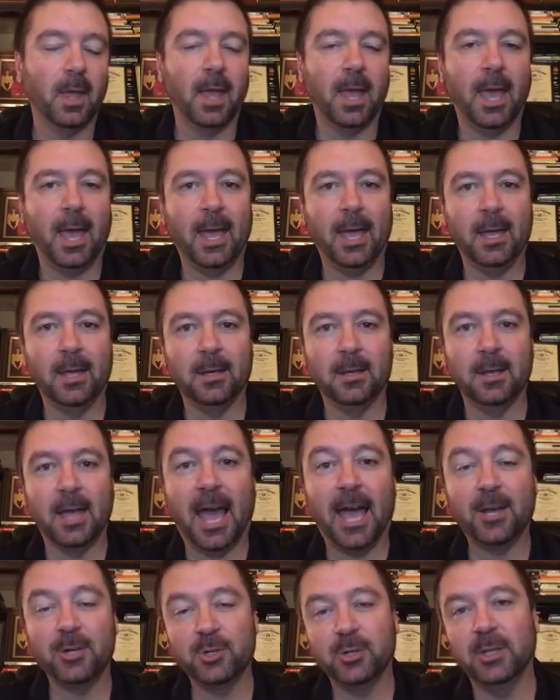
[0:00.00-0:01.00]
And
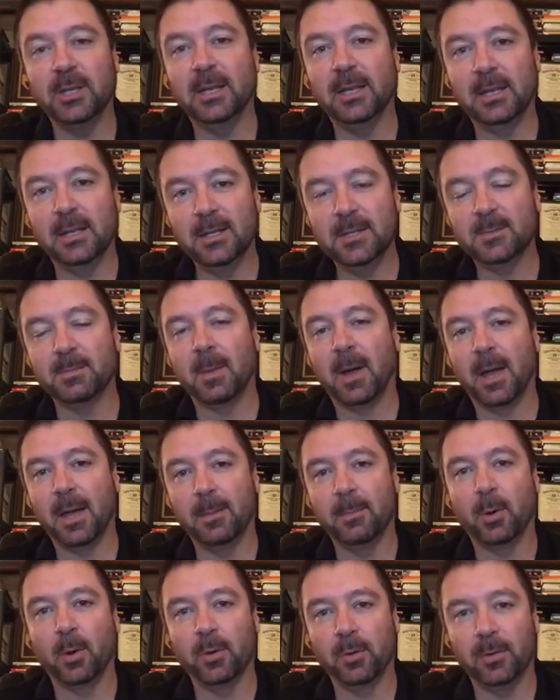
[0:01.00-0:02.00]
actually it is my
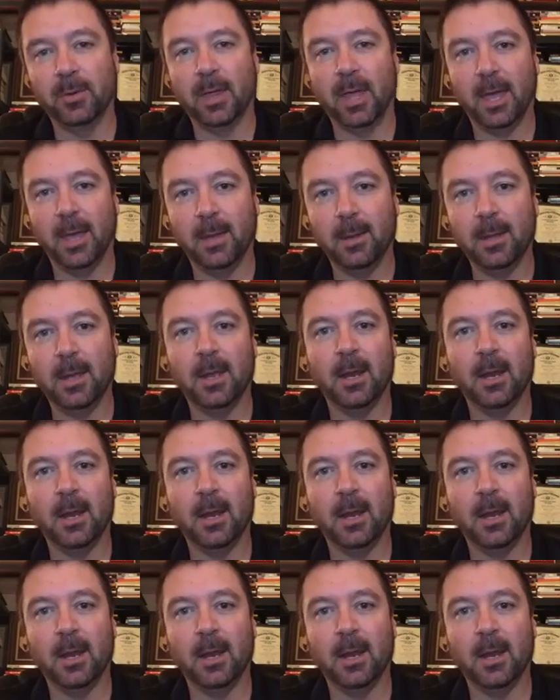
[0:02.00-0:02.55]
birthday,